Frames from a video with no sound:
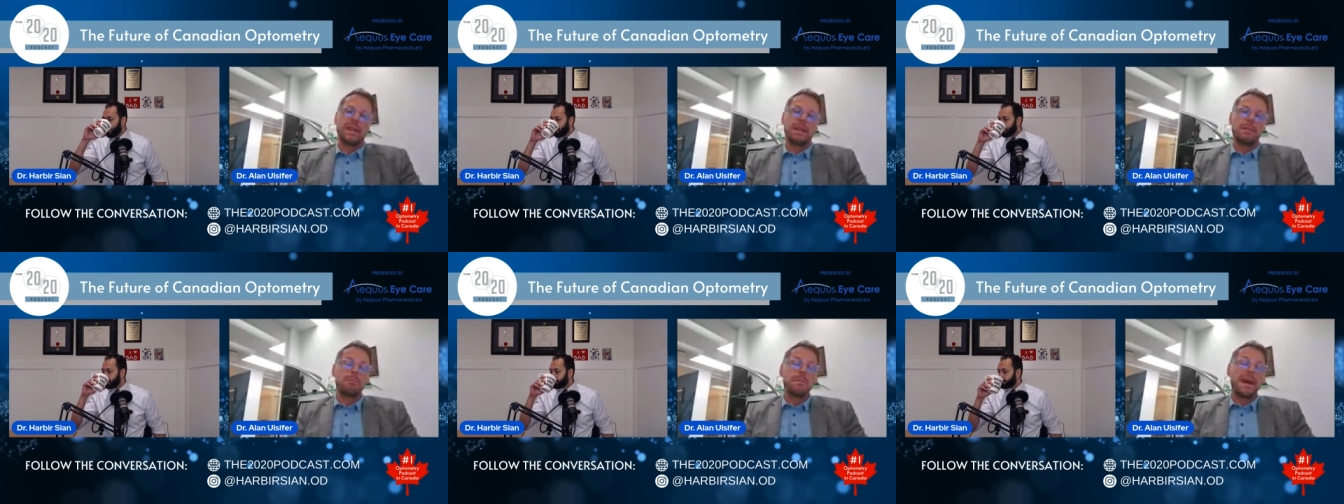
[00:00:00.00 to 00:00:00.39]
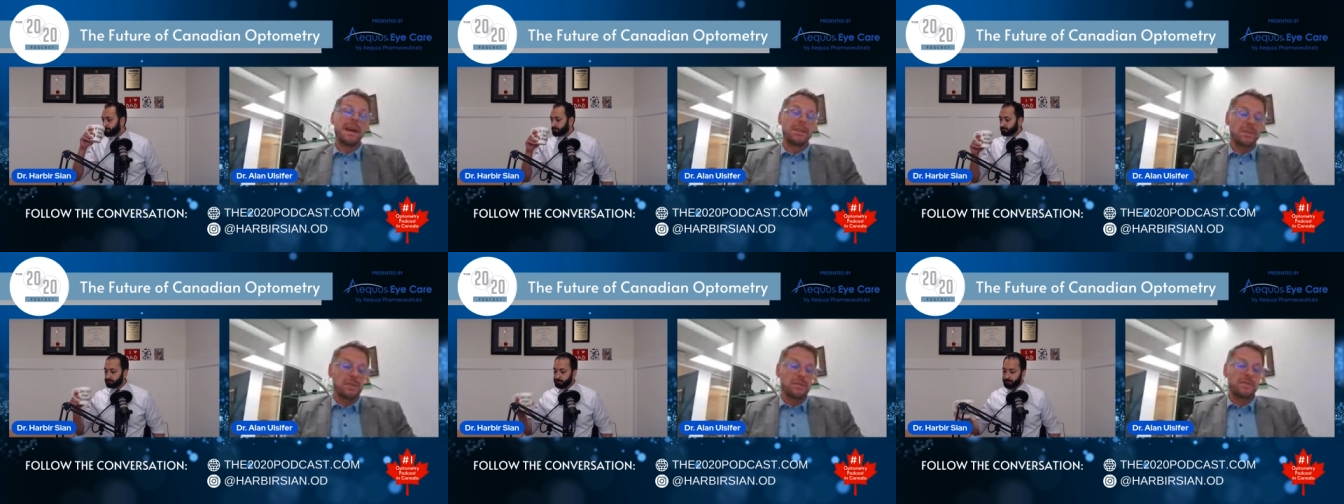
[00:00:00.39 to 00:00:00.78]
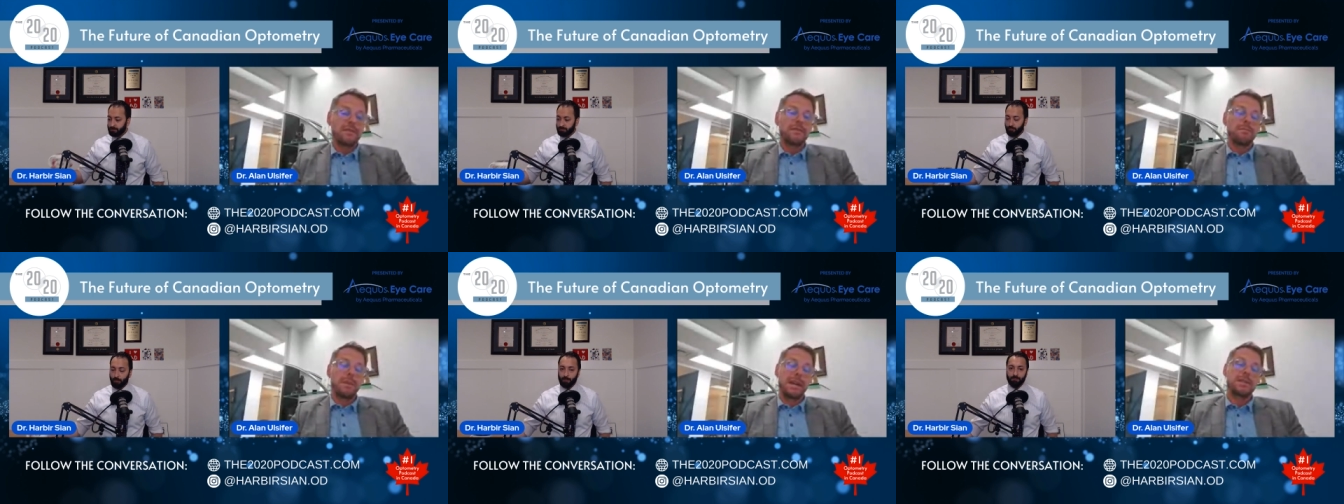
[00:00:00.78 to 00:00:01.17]
a massive,
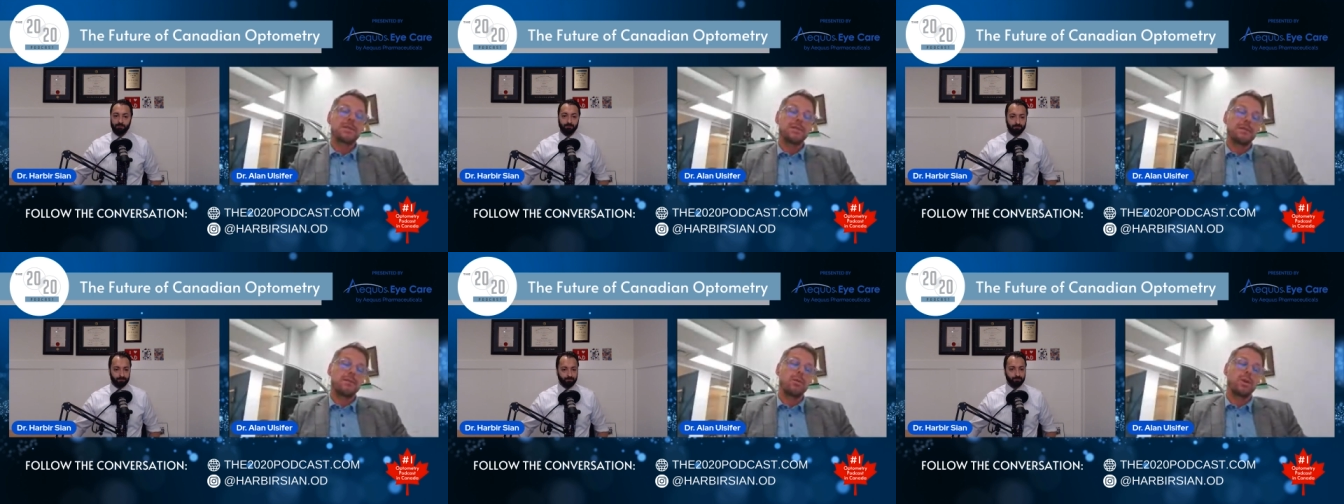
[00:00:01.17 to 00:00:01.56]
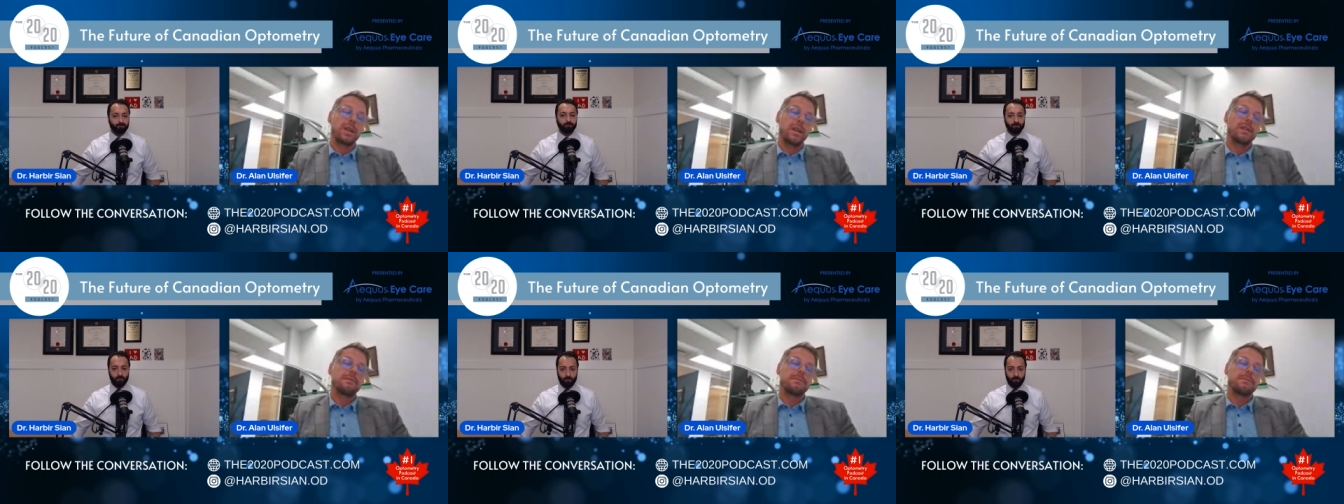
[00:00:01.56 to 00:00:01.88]
massive way